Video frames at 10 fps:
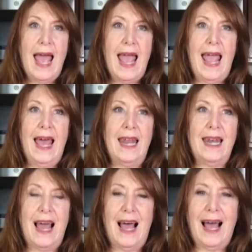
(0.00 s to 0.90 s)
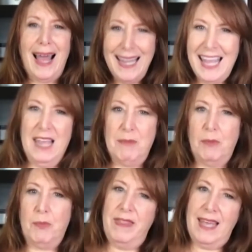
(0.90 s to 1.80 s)
and i came
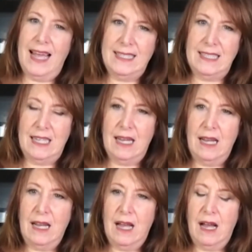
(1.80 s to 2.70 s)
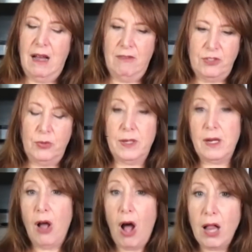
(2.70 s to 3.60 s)
up with the idea of doing a
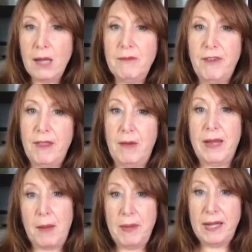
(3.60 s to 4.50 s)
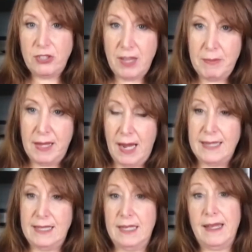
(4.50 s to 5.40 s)
column for them and i pitched them the
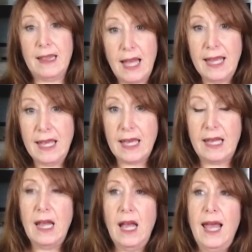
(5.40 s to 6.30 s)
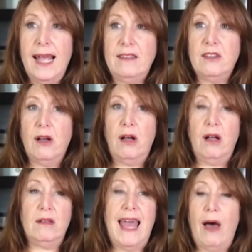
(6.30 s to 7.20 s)
idea and they like it it's
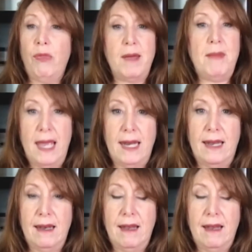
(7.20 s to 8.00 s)
called how they made it